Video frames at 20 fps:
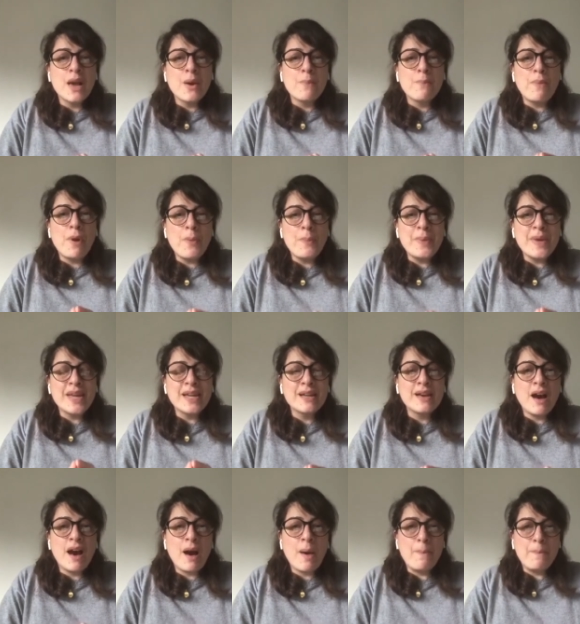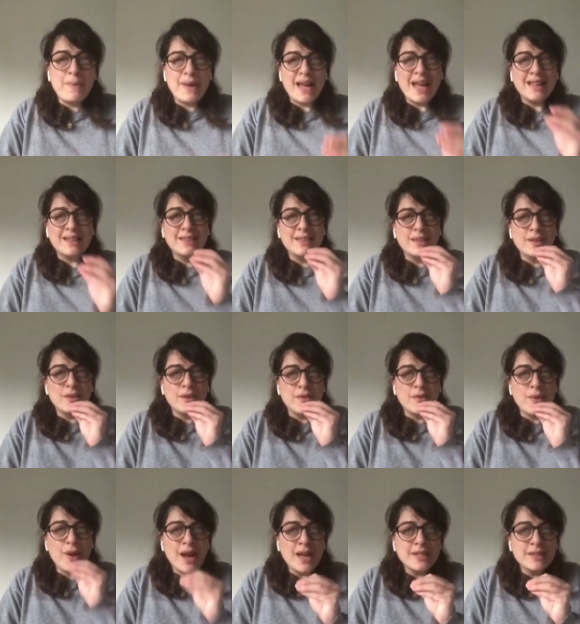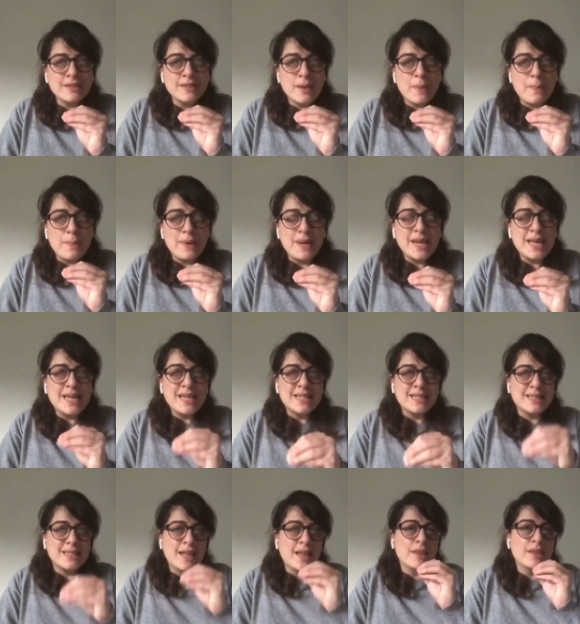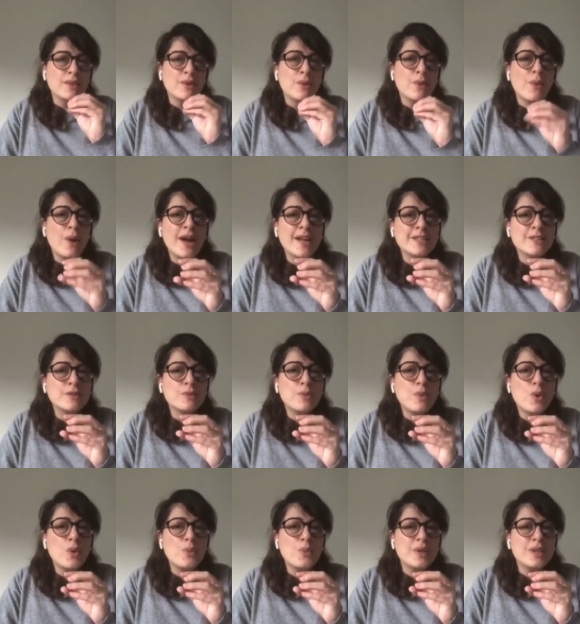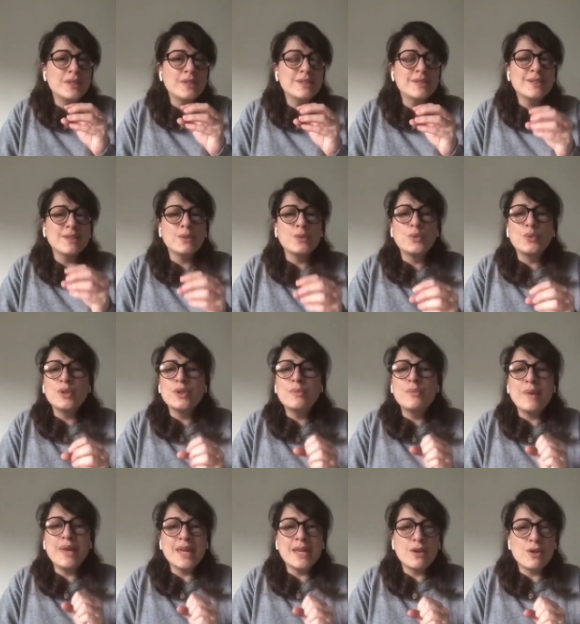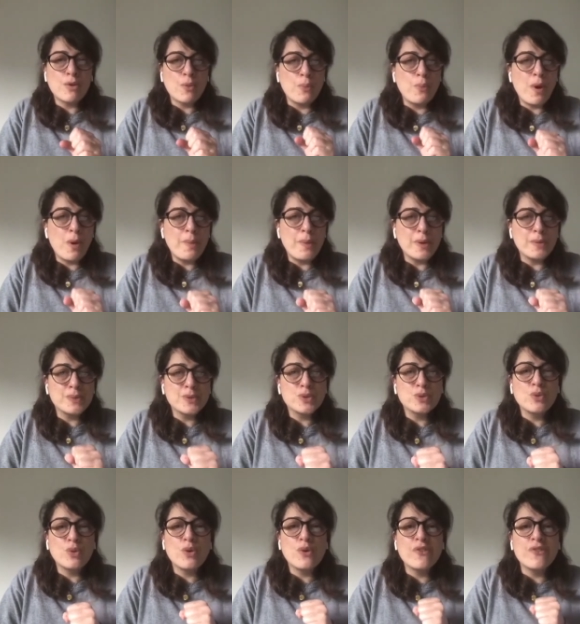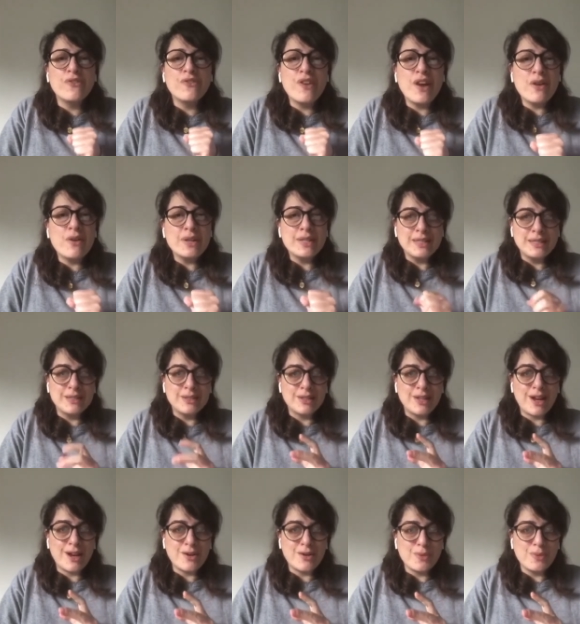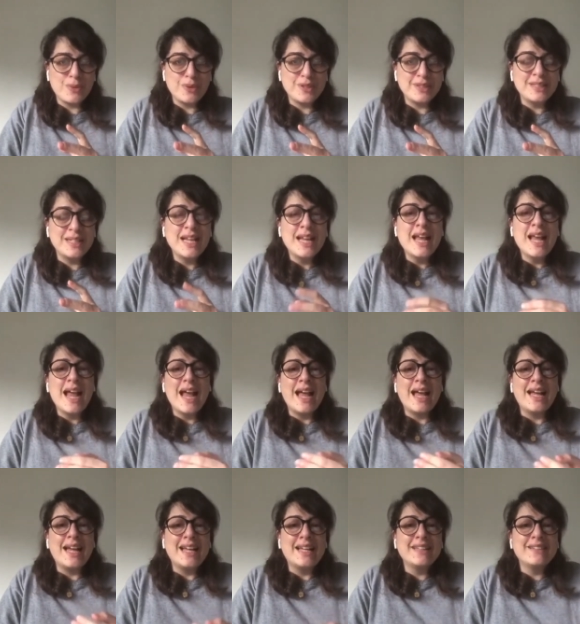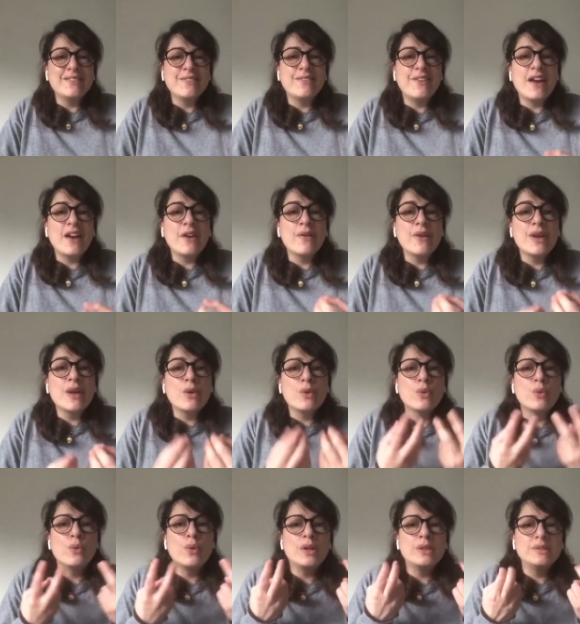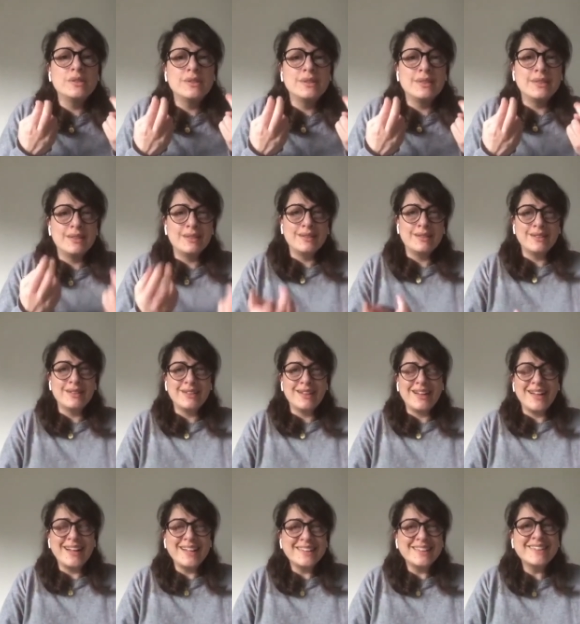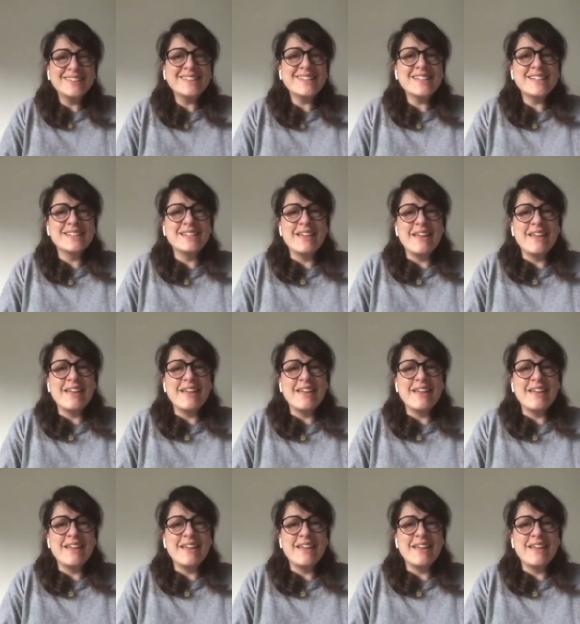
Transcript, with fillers: popping up at the right place and the right moment would make your pop-up store very desirable and very wanted. And this is the